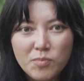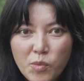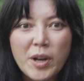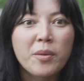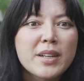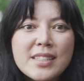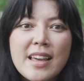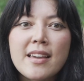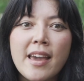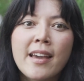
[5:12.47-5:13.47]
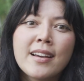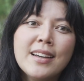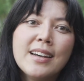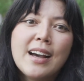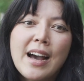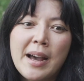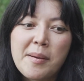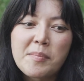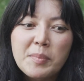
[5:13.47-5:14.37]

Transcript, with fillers: rigorous thinking, um,